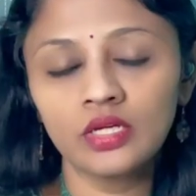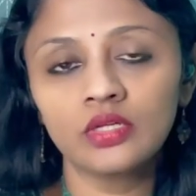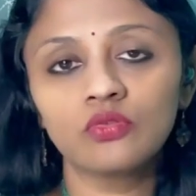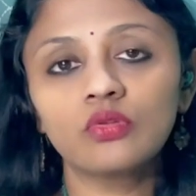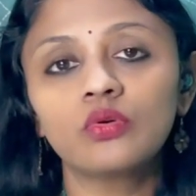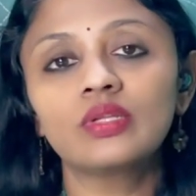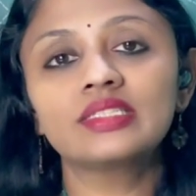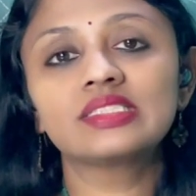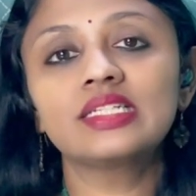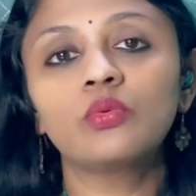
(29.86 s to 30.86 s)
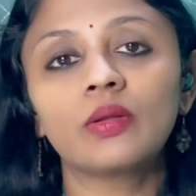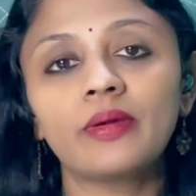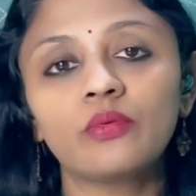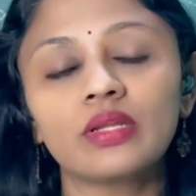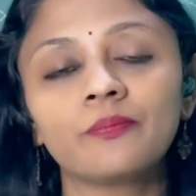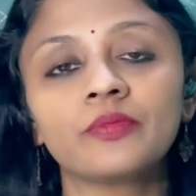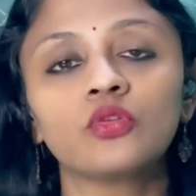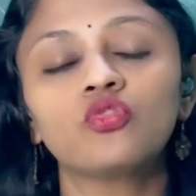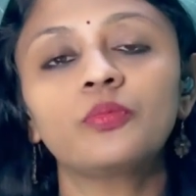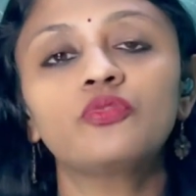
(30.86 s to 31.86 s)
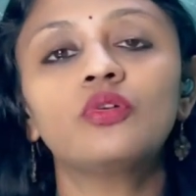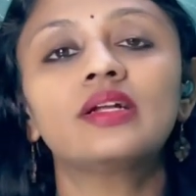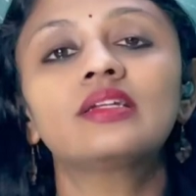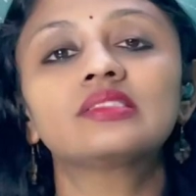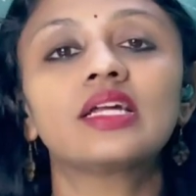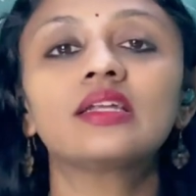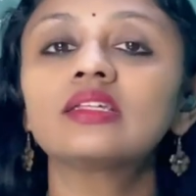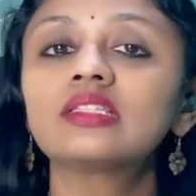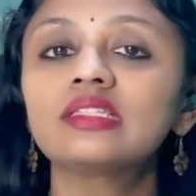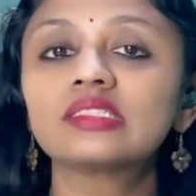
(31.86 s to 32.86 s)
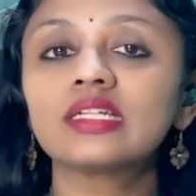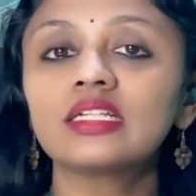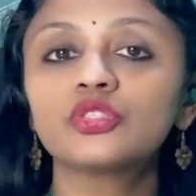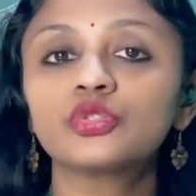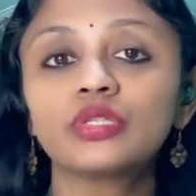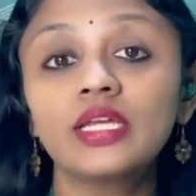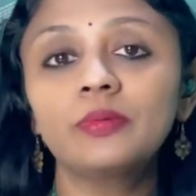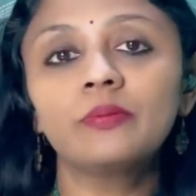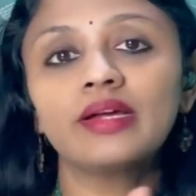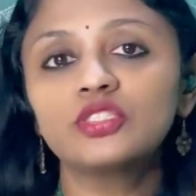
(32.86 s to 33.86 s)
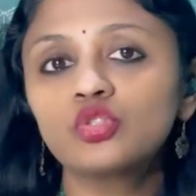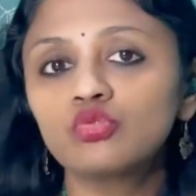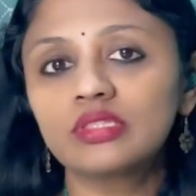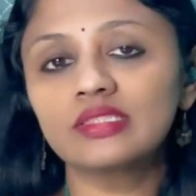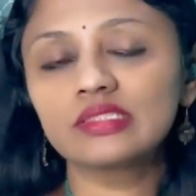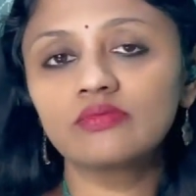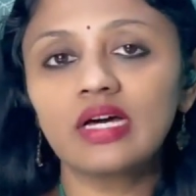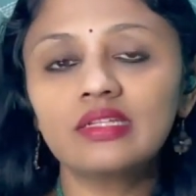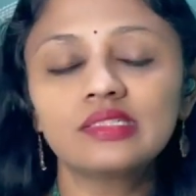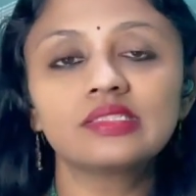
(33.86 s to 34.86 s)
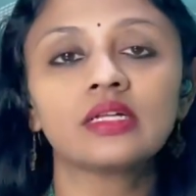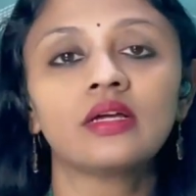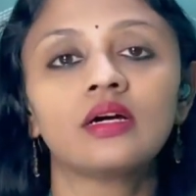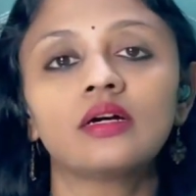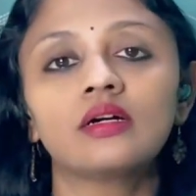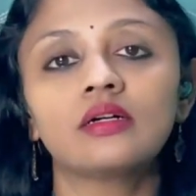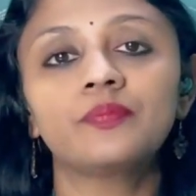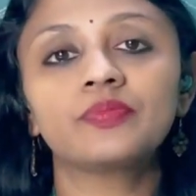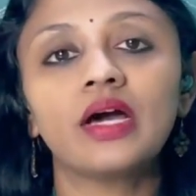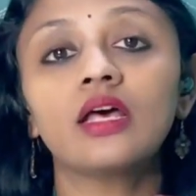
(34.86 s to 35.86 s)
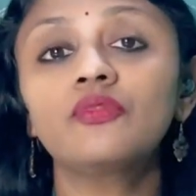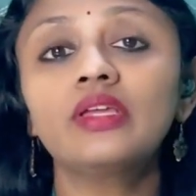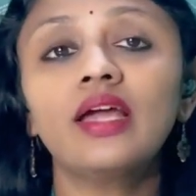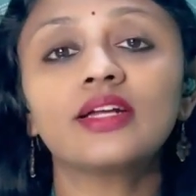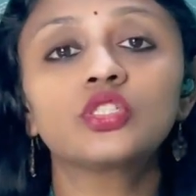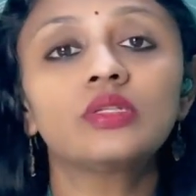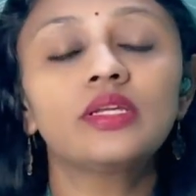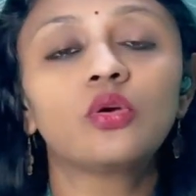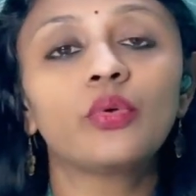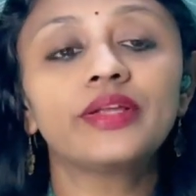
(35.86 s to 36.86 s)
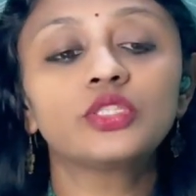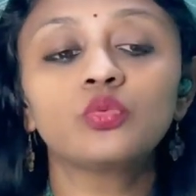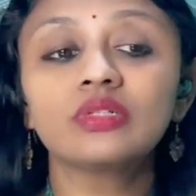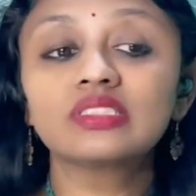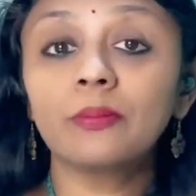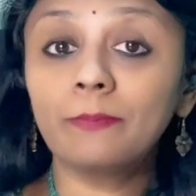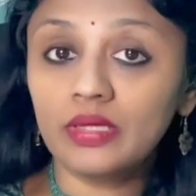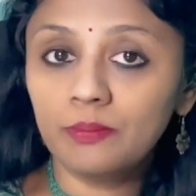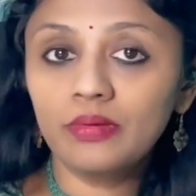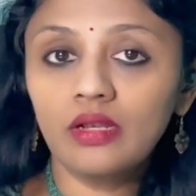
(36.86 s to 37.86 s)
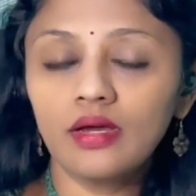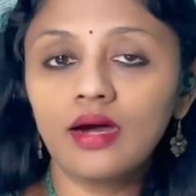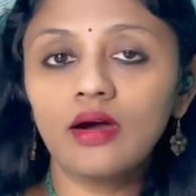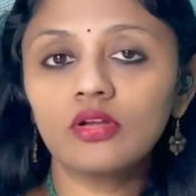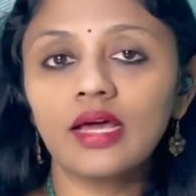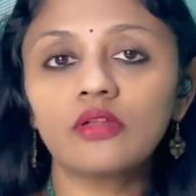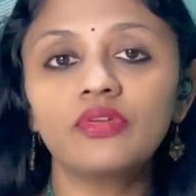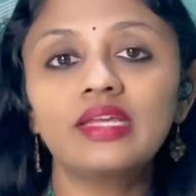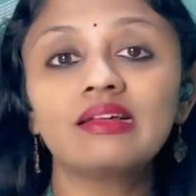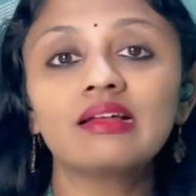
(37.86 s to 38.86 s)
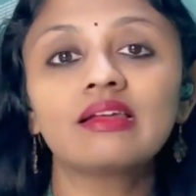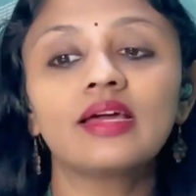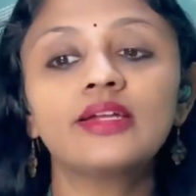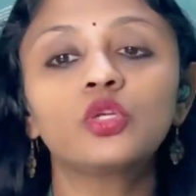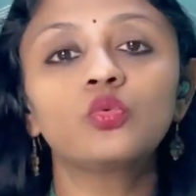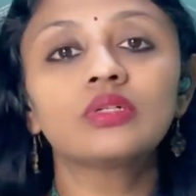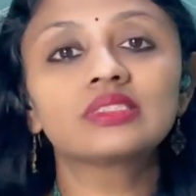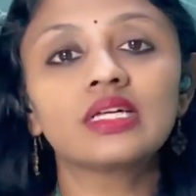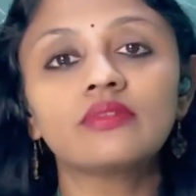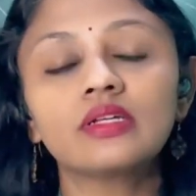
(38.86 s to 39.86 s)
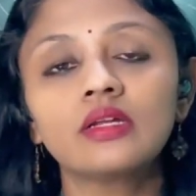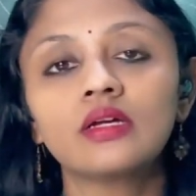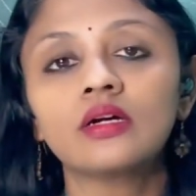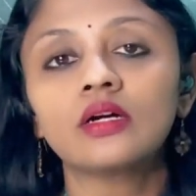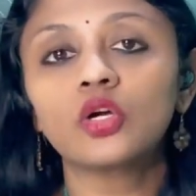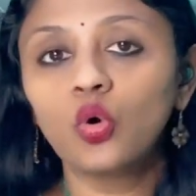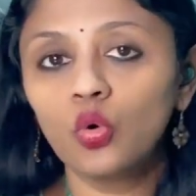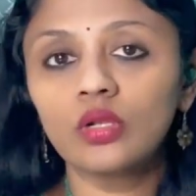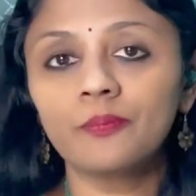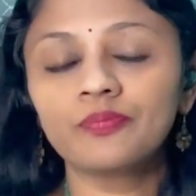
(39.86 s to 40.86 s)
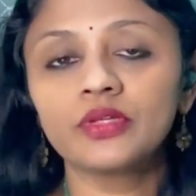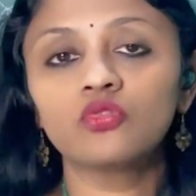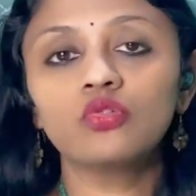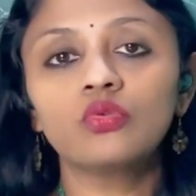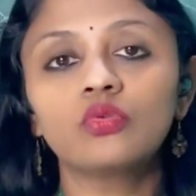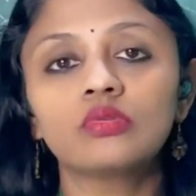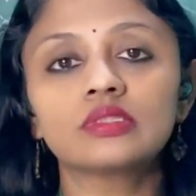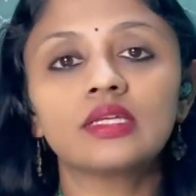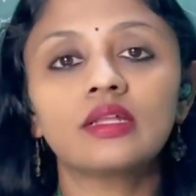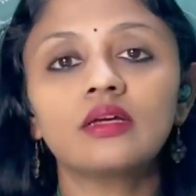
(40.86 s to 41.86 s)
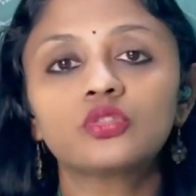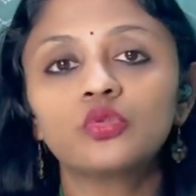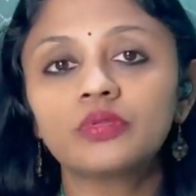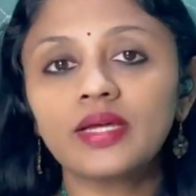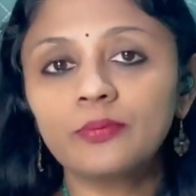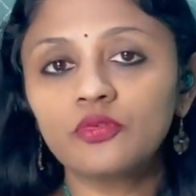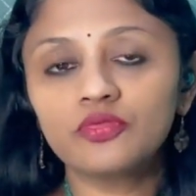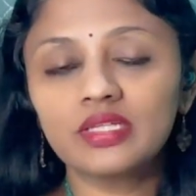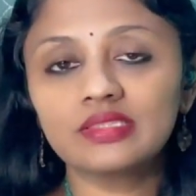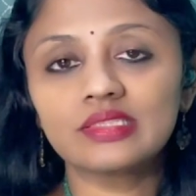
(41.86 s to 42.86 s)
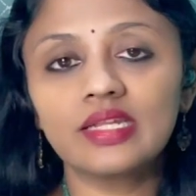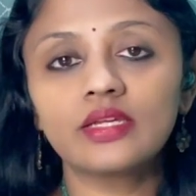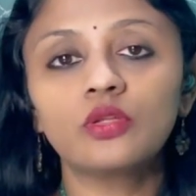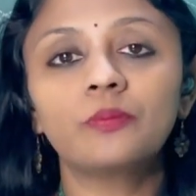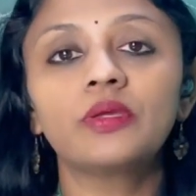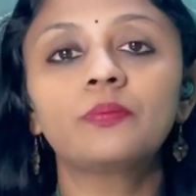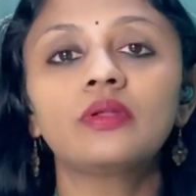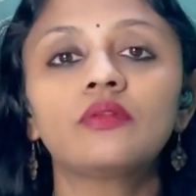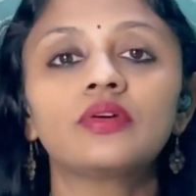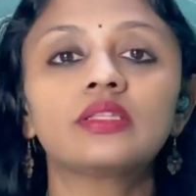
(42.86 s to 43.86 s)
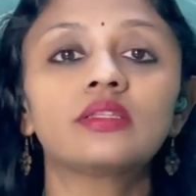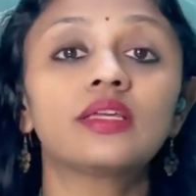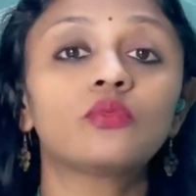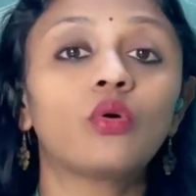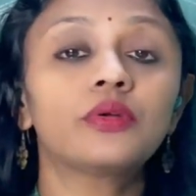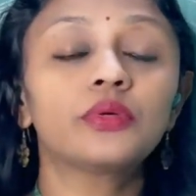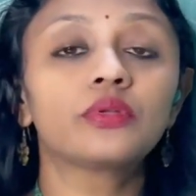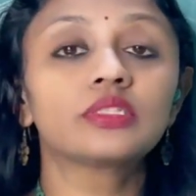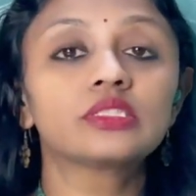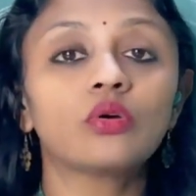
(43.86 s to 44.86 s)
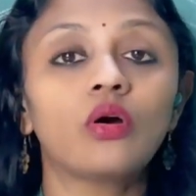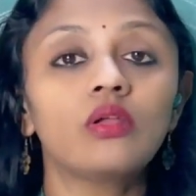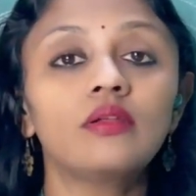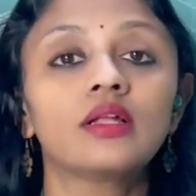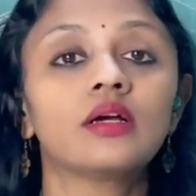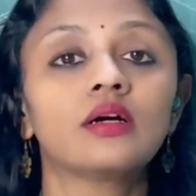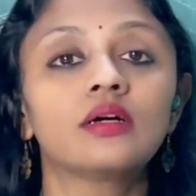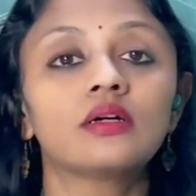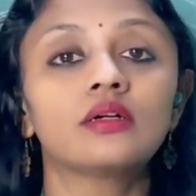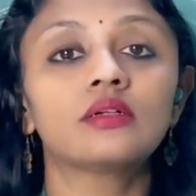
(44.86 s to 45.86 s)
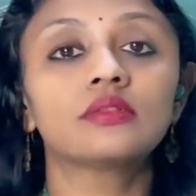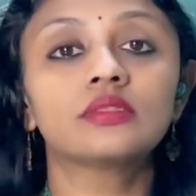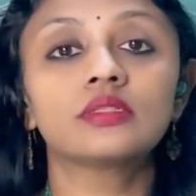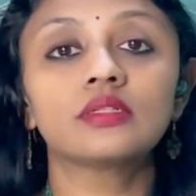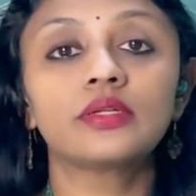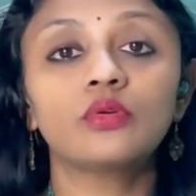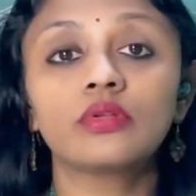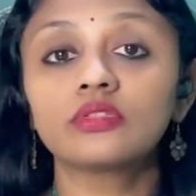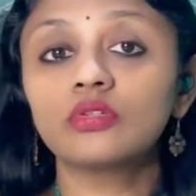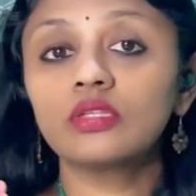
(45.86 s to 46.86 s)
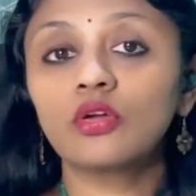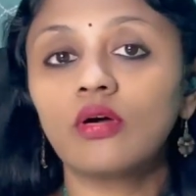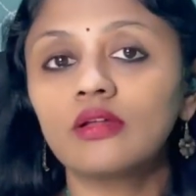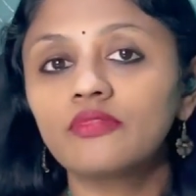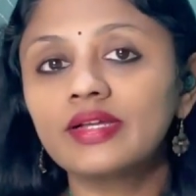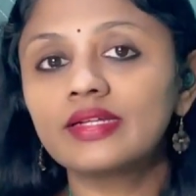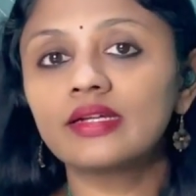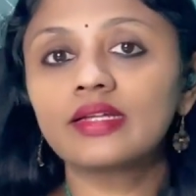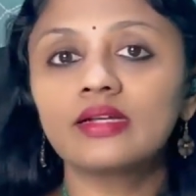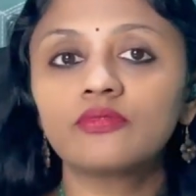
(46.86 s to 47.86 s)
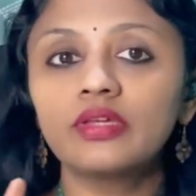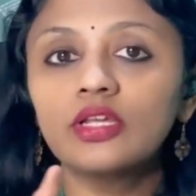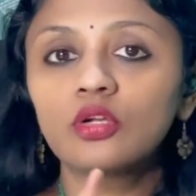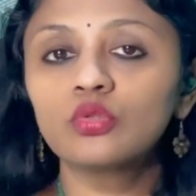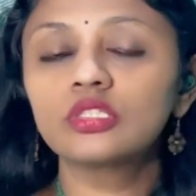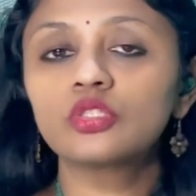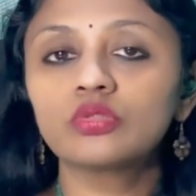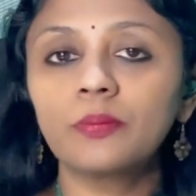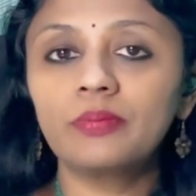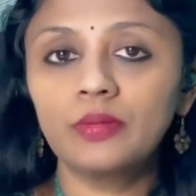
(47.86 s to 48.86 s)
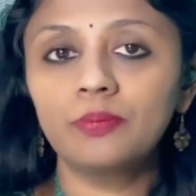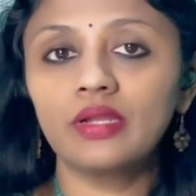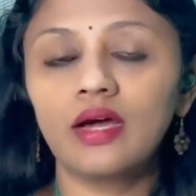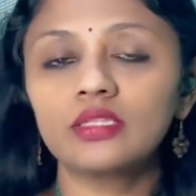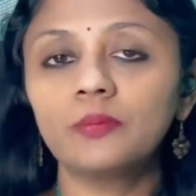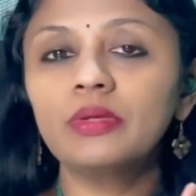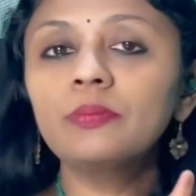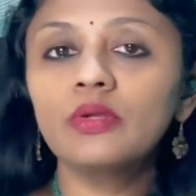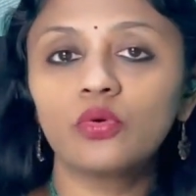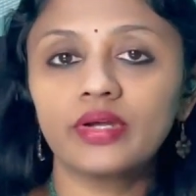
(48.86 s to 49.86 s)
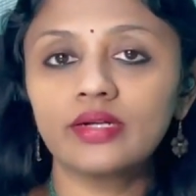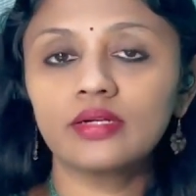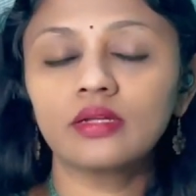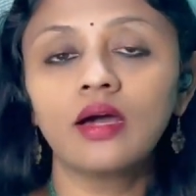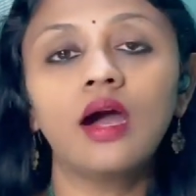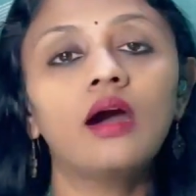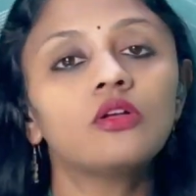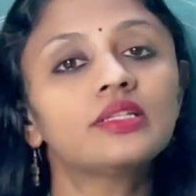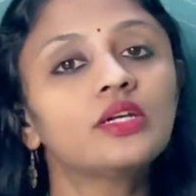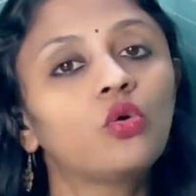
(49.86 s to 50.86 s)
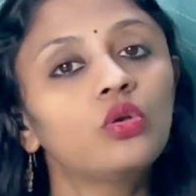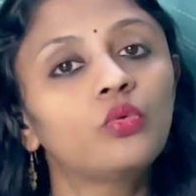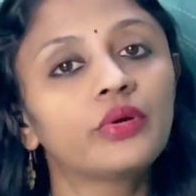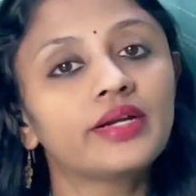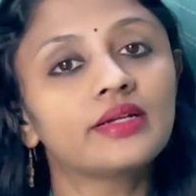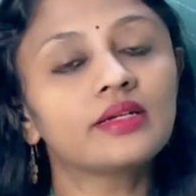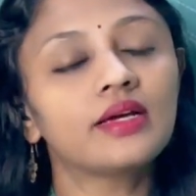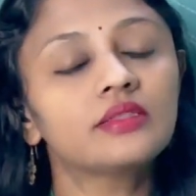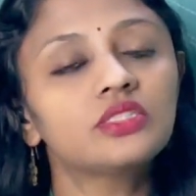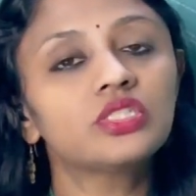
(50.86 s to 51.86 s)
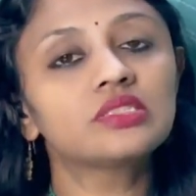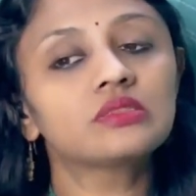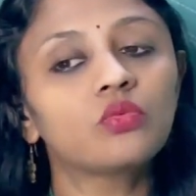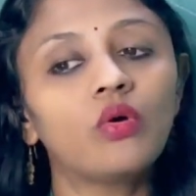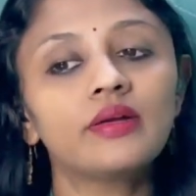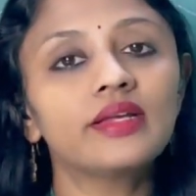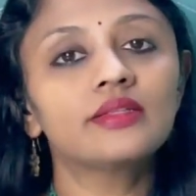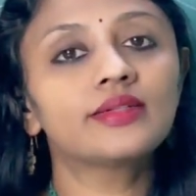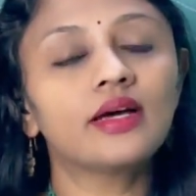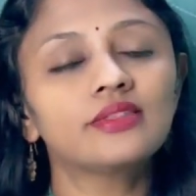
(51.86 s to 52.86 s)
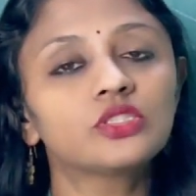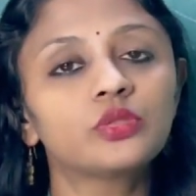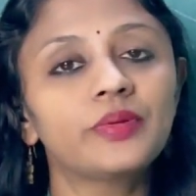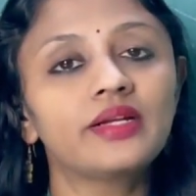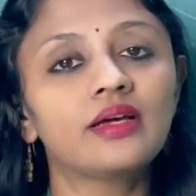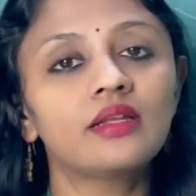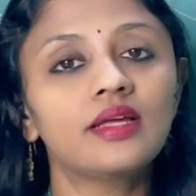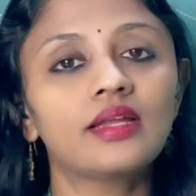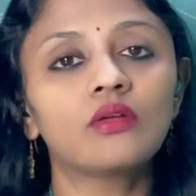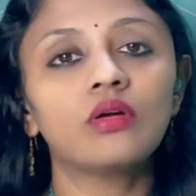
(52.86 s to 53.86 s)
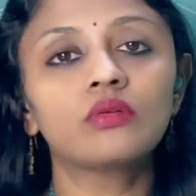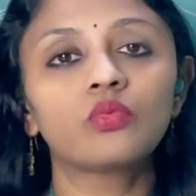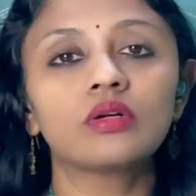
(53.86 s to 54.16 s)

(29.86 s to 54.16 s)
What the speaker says: So let's see one by one. So before understanding these styles, you should keep in mind two things. One is, are we actually going towards a people, or are we inclined towards our goal? So there are two type of things, like people, whether they want to resolve resolve the conflict and get very closer to the people. Are they people oriented, or are they goal oriented? Are they just wanting the task to be done and not